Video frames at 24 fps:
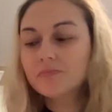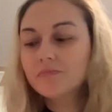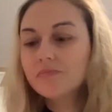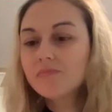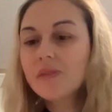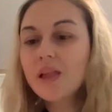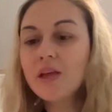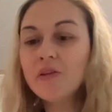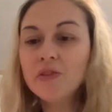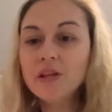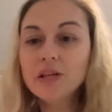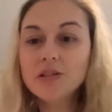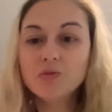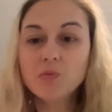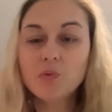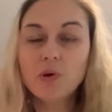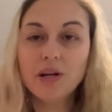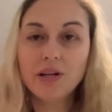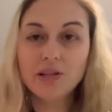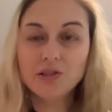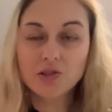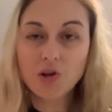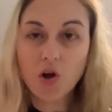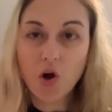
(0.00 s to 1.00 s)
This one
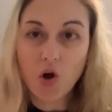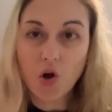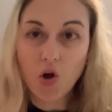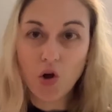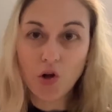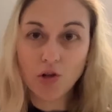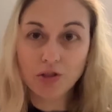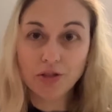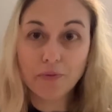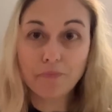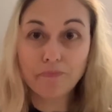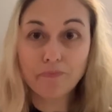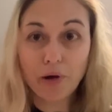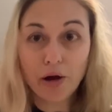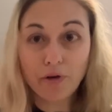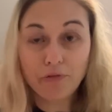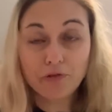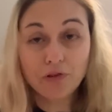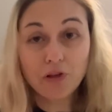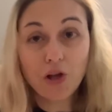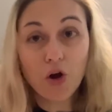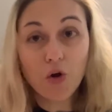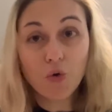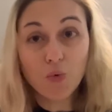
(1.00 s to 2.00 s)
is called
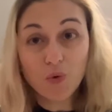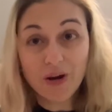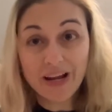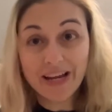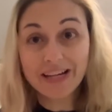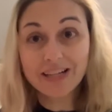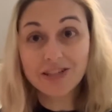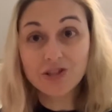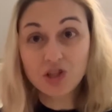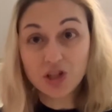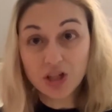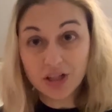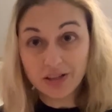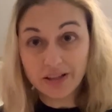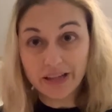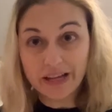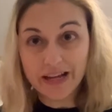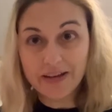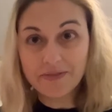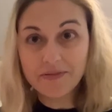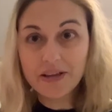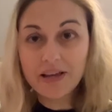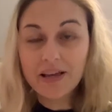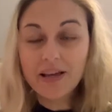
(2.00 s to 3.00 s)
Buffalo Wing
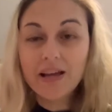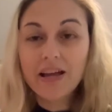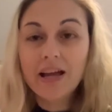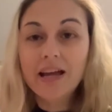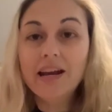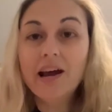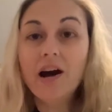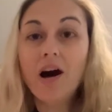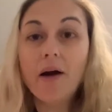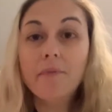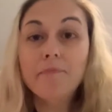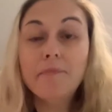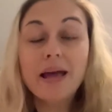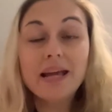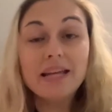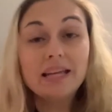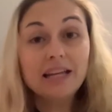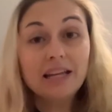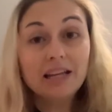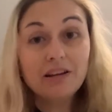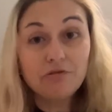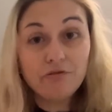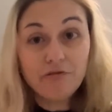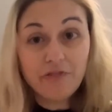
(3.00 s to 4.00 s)
Chili. Now I'm
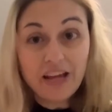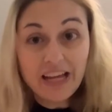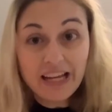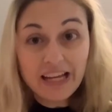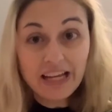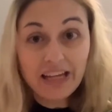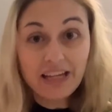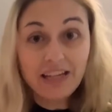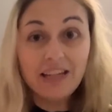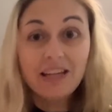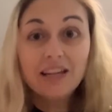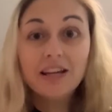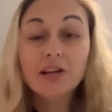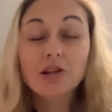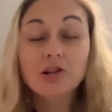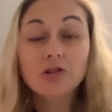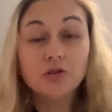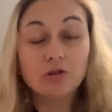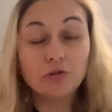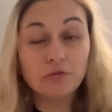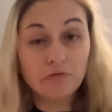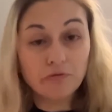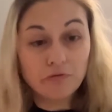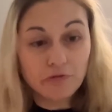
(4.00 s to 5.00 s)
making it vegan,
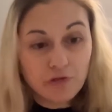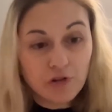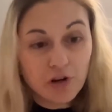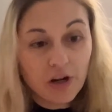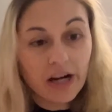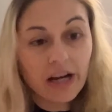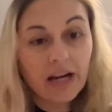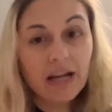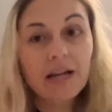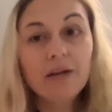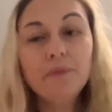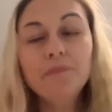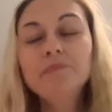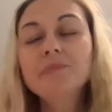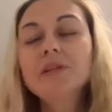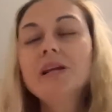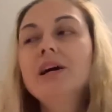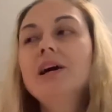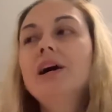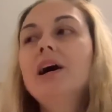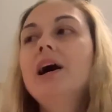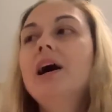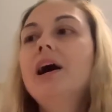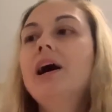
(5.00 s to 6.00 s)
gluten-free,
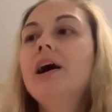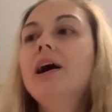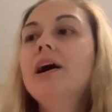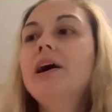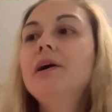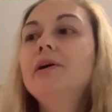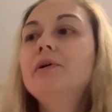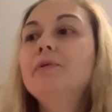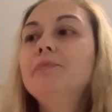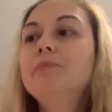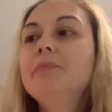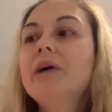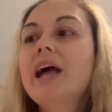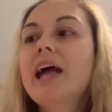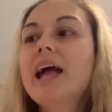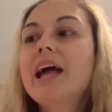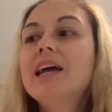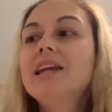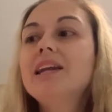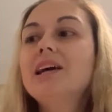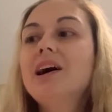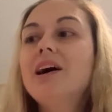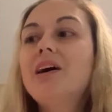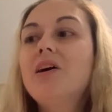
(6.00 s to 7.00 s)

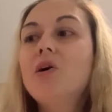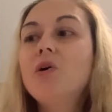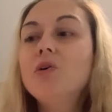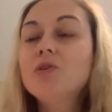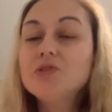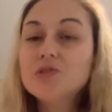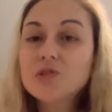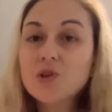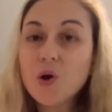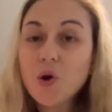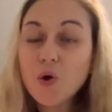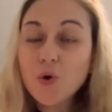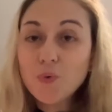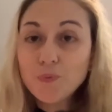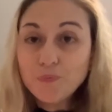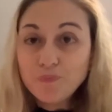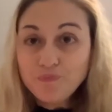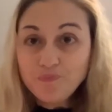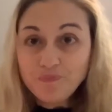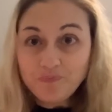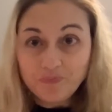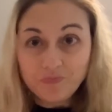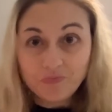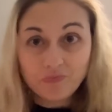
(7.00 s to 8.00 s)
and also
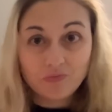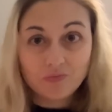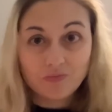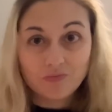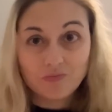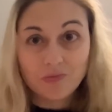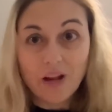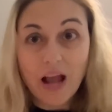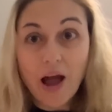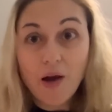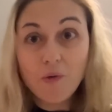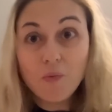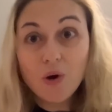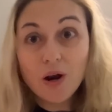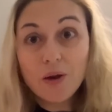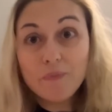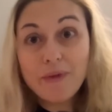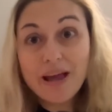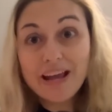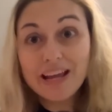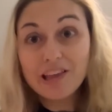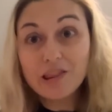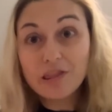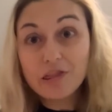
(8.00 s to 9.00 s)
I want to
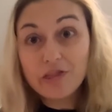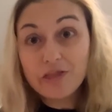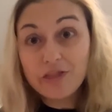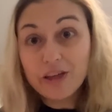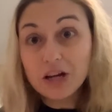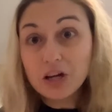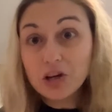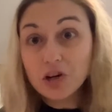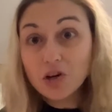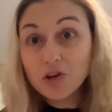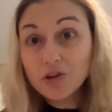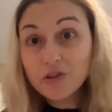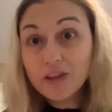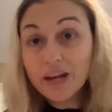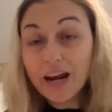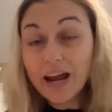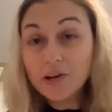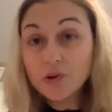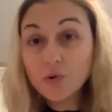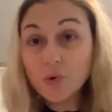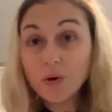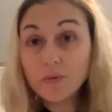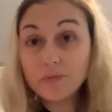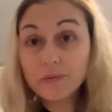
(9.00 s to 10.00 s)
make it thicker than I
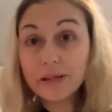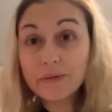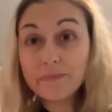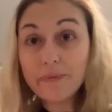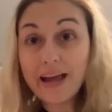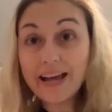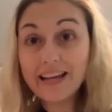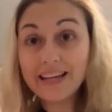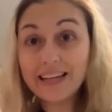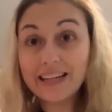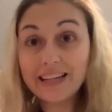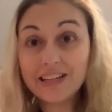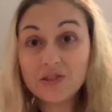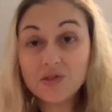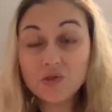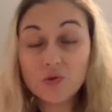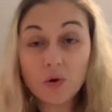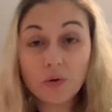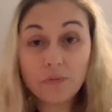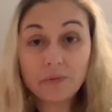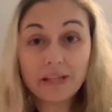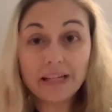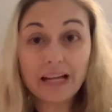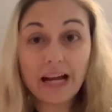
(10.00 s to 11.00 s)
normally make it. It's
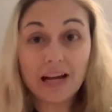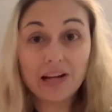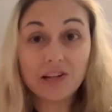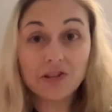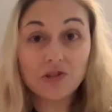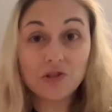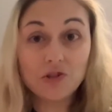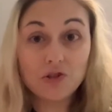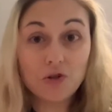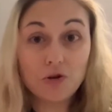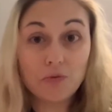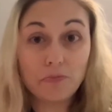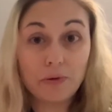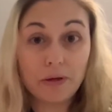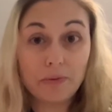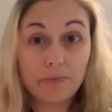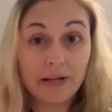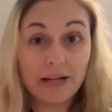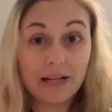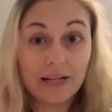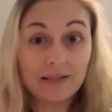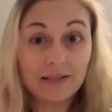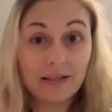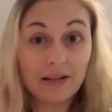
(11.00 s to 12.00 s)
normally kind of soupy
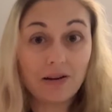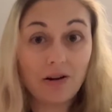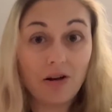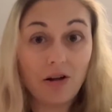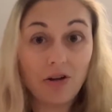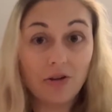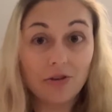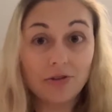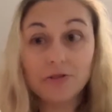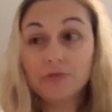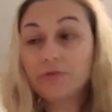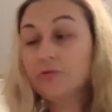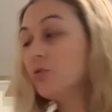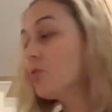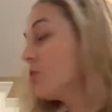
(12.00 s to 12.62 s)
because it calls for